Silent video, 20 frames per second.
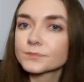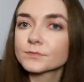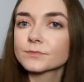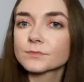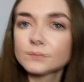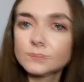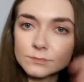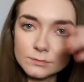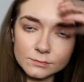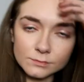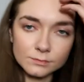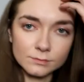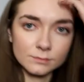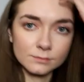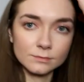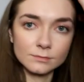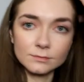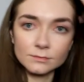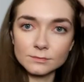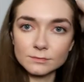
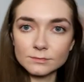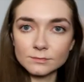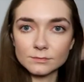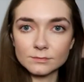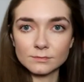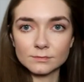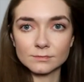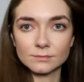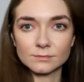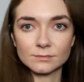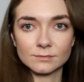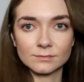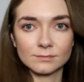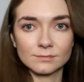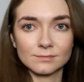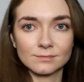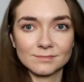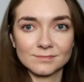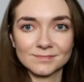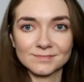
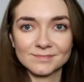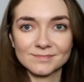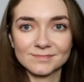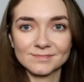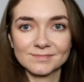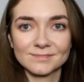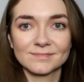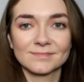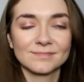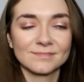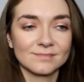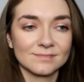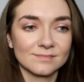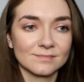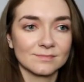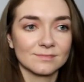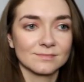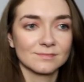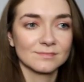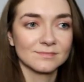
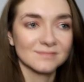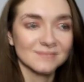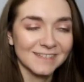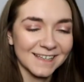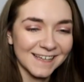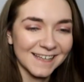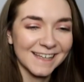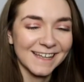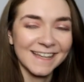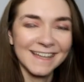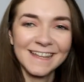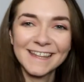No words are spoken by the person on screen.